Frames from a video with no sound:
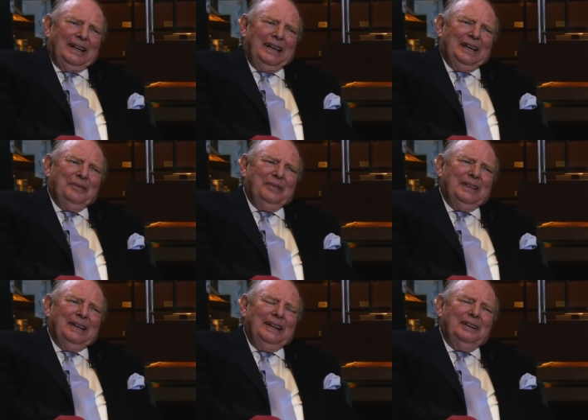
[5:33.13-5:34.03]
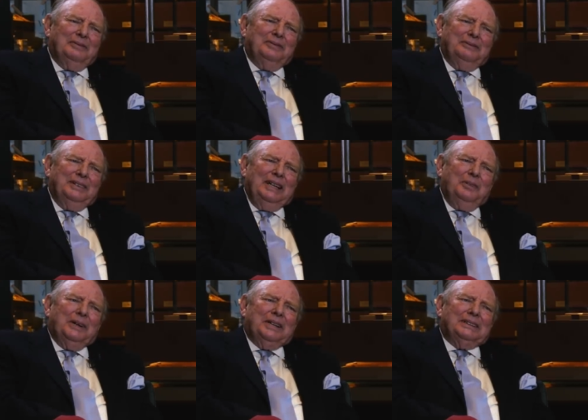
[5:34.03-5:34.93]
um, It really
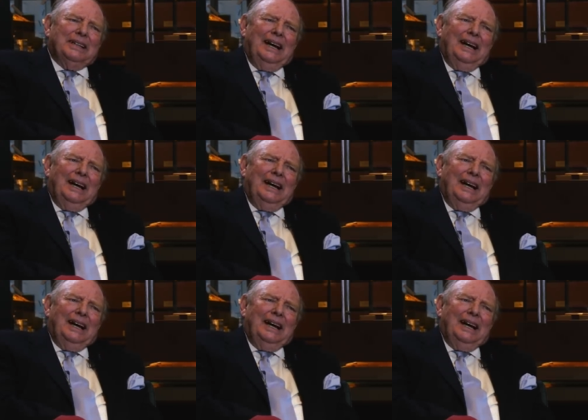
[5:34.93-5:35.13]
was.